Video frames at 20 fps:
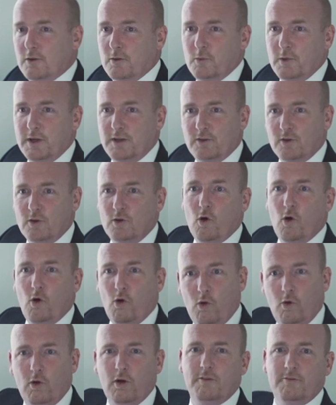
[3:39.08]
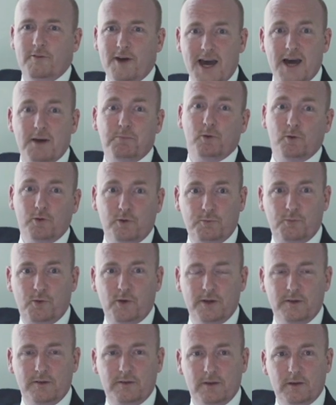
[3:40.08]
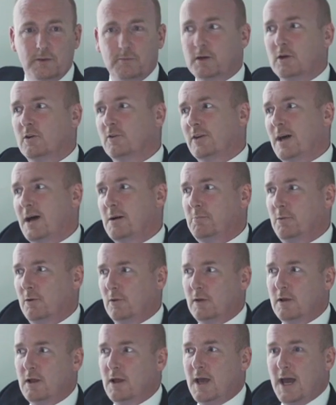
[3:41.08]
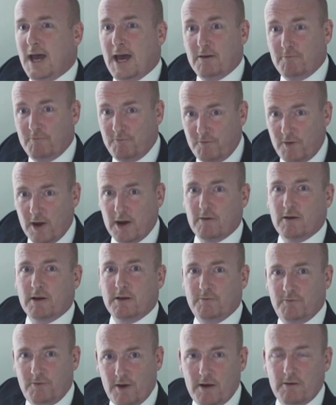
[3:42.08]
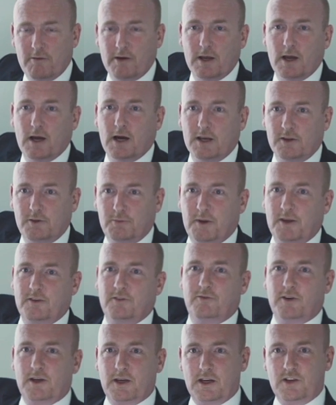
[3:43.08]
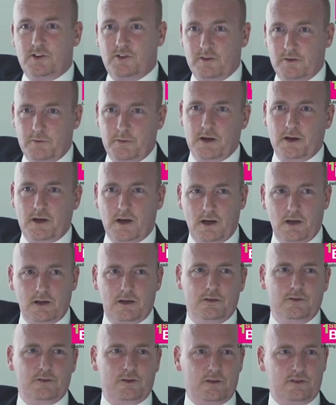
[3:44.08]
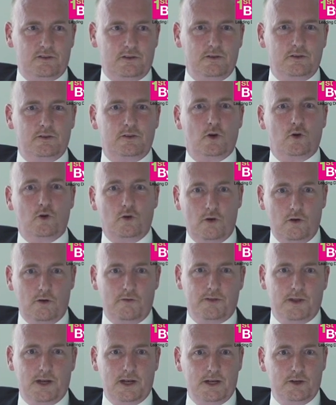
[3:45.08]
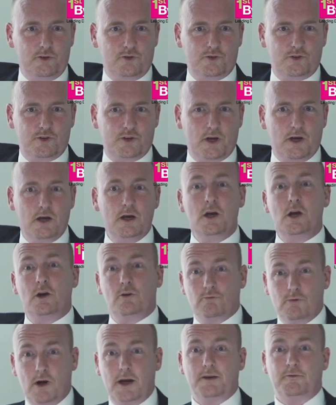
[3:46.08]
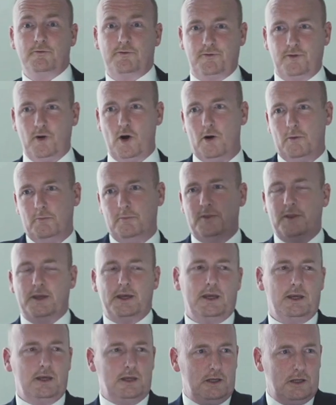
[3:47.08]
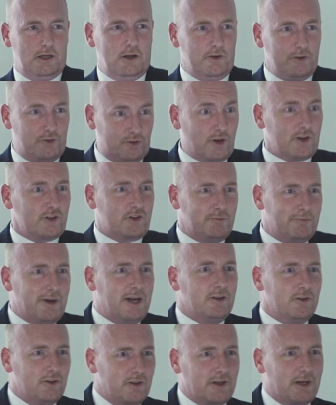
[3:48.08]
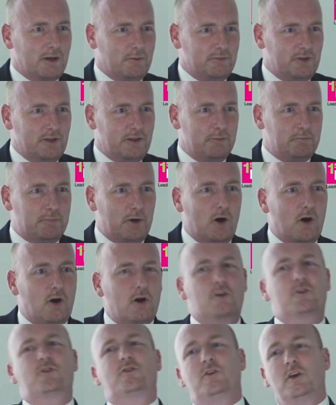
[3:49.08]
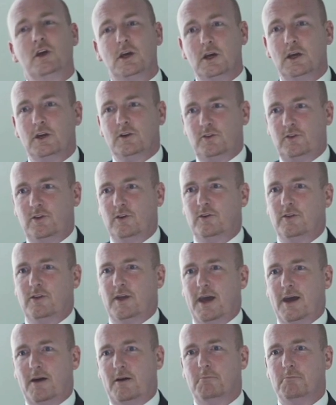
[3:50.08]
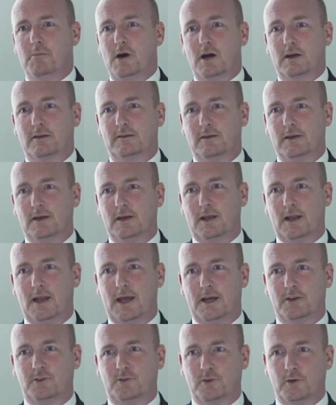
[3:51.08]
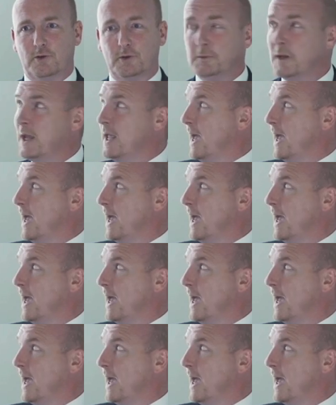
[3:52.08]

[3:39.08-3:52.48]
that we do all of Apple's printing, because Apple have very, very high specifications about color consistency on all of their literature, right from the, you know, instruction manual that comes in the box to their marketing collateral,